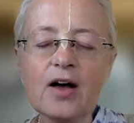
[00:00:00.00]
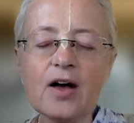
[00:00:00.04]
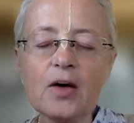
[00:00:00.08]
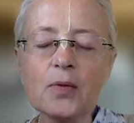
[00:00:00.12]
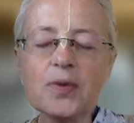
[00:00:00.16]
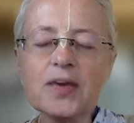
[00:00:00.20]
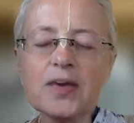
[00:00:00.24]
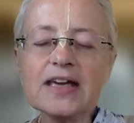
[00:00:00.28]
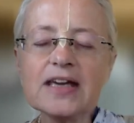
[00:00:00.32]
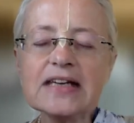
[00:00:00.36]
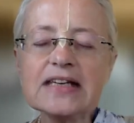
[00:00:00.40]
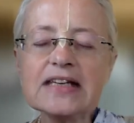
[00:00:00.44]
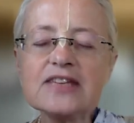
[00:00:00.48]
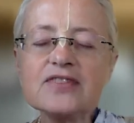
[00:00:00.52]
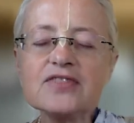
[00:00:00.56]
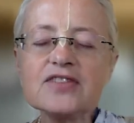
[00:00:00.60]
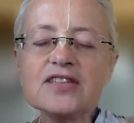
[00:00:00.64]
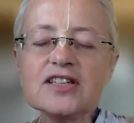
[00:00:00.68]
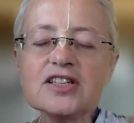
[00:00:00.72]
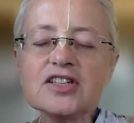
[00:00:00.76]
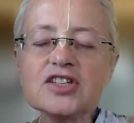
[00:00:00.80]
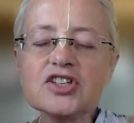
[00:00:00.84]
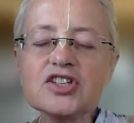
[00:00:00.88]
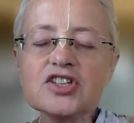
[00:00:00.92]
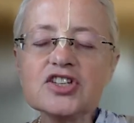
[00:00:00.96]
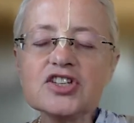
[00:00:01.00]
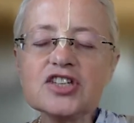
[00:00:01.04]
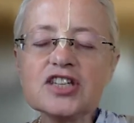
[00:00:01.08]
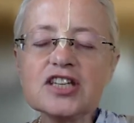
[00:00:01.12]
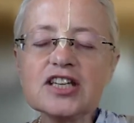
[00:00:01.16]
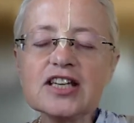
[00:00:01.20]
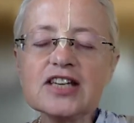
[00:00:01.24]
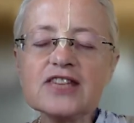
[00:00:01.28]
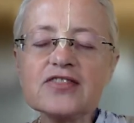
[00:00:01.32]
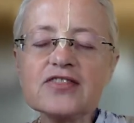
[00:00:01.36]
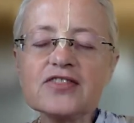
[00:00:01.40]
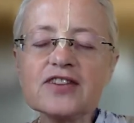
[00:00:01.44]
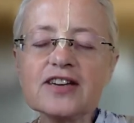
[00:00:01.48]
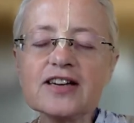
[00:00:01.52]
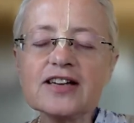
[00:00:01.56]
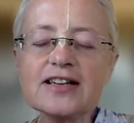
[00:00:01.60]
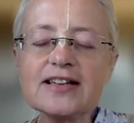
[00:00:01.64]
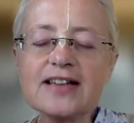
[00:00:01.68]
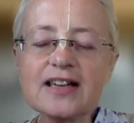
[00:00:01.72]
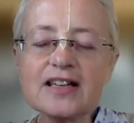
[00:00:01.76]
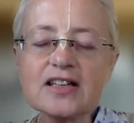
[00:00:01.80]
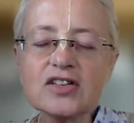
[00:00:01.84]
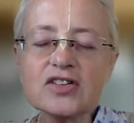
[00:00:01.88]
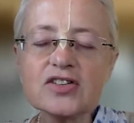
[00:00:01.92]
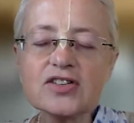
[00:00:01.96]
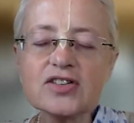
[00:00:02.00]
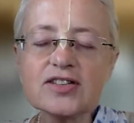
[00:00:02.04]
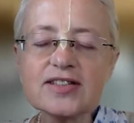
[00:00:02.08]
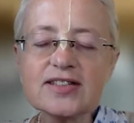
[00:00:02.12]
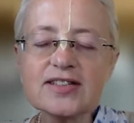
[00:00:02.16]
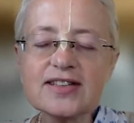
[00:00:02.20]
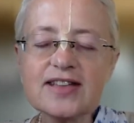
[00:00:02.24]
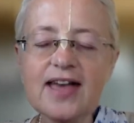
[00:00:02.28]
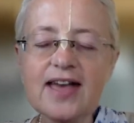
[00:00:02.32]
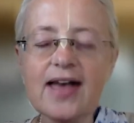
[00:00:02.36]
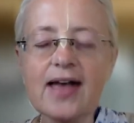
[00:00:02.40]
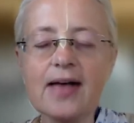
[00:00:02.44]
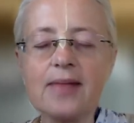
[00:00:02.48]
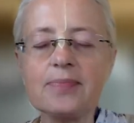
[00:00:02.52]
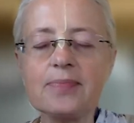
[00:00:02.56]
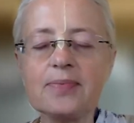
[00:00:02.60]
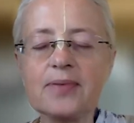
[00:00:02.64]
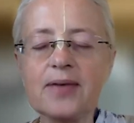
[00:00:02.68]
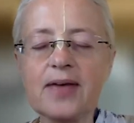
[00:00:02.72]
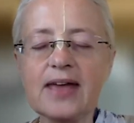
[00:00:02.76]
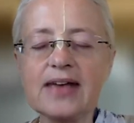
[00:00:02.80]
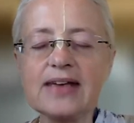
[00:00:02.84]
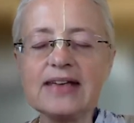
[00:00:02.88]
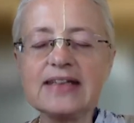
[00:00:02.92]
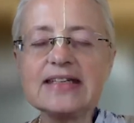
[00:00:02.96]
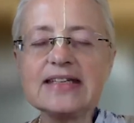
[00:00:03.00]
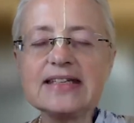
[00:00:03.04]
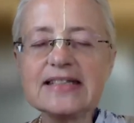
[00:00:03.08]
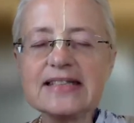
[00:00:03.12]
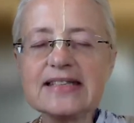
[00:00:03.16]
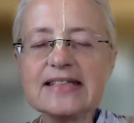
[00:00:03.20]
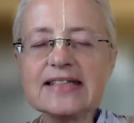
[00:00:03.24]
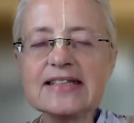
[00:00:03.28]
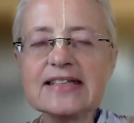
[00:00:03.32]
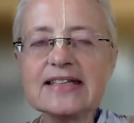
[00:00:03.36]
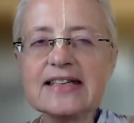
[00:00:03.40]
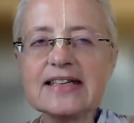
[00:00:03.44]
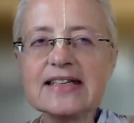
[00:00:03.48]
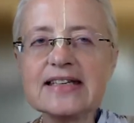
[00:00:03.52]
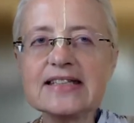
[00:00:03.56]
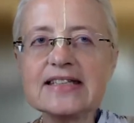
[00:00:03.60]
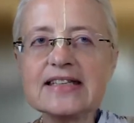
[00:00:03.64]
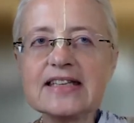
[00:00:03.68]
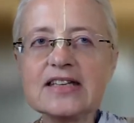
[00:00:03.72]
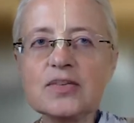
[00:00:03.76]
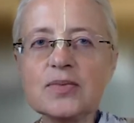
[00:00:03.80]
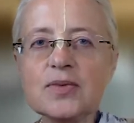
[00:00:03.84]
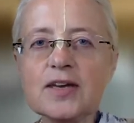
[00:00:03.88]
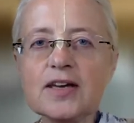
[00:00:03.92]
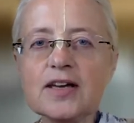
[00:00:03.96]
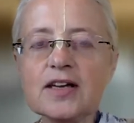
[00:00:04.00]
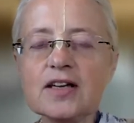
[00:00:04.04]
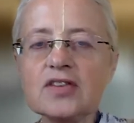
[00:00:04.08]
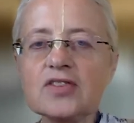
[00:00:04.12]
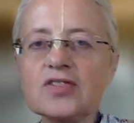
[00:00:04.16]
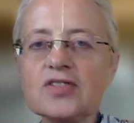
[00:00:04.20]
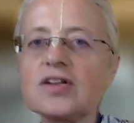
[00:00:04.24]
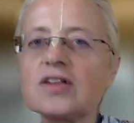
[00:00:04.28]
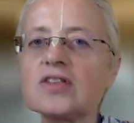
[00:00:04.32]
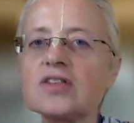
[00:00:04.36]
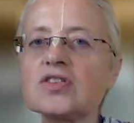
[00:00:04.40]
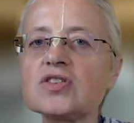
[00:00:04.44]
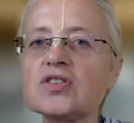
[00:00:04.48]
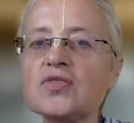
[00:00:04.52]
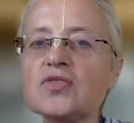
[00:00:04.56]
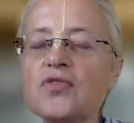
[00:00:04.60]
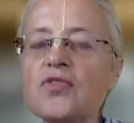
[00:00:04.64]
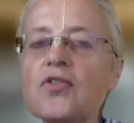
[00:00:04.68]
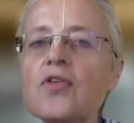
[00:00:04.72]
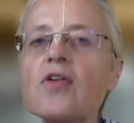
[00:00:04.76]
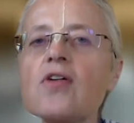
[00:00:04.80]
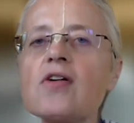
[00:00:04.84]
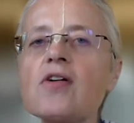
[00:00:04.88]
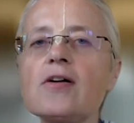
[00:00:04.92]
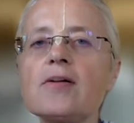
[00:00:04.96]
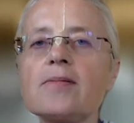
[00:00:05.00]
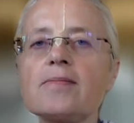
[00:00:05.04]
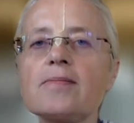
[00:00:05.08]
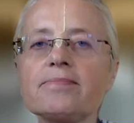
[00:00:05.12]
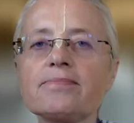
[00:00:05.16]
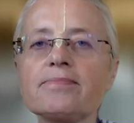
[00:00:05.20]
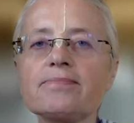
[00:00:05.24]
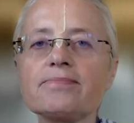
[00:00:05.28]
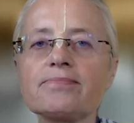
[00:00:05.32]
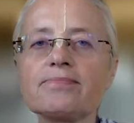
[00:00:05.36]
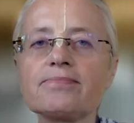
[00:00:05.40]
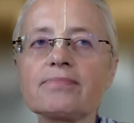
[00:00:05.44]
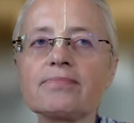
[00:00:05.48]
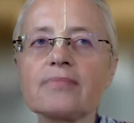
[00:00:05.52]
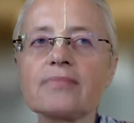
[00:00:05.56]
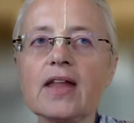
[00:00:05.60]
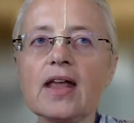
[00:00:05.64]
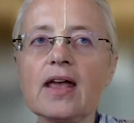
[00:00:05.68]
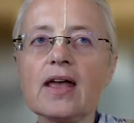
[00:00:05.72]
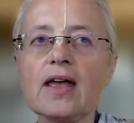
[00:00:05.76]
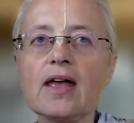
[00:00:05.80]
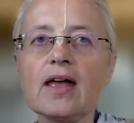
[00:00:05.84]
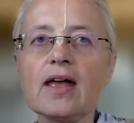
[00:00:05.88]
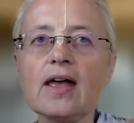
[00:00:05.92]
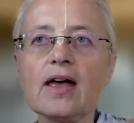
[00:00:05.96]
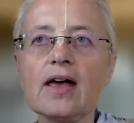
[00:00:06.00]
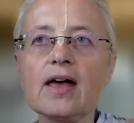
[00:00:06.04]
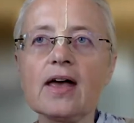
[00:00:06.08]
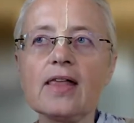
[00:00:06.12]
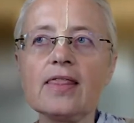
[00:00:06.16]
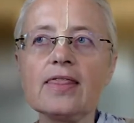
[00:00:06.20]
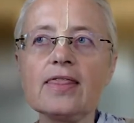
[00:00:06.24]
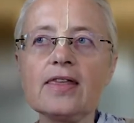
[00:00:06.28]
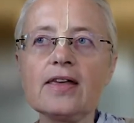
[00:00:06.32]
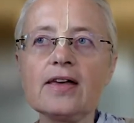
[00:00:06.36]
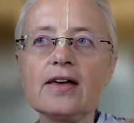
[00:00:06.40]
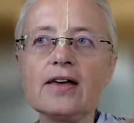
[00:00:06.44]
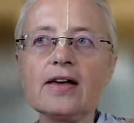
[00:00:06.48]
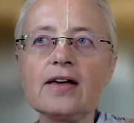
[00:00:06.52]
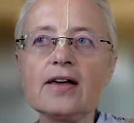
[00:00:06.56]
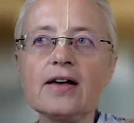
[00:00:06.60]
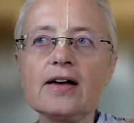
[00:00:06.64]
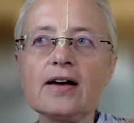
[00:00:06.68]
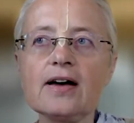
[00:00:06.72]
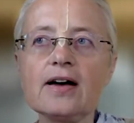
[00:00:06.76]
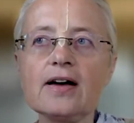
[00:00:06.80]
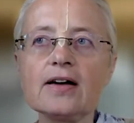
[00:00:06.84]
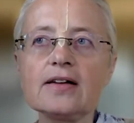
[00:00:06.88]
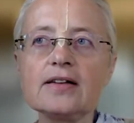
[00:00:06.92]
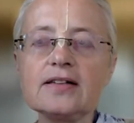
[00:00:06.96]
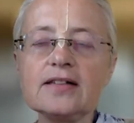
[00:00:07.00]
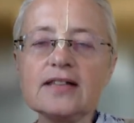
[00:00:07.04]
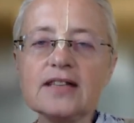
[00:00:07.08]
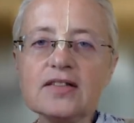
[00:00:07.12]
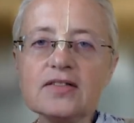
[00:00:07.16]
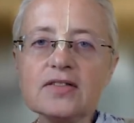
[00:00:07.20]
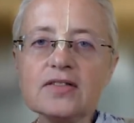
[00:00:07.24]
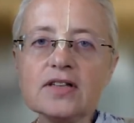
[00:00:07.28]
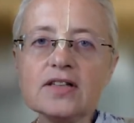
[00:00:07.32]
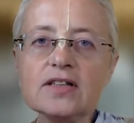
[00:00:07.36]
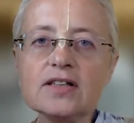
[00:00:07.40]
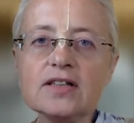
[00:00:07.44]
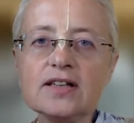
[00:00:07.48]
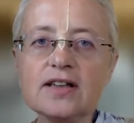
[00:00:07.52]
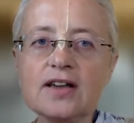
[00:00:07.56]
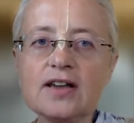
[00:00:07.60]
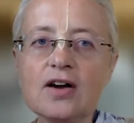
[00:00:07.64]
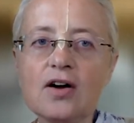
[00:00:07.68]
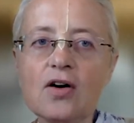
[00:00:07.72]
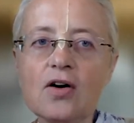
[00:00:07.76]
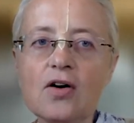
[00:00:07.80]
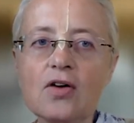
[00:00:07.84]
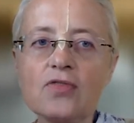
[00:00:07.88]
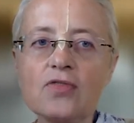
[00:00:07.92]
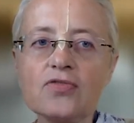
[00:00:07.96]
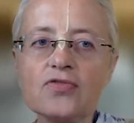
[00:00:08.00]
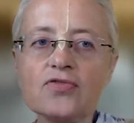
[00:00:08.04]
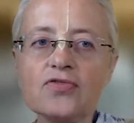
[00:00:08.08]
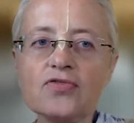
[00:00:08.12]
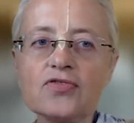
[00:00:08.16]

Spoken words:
we can even achieve another step. And this is that we can transform the activity of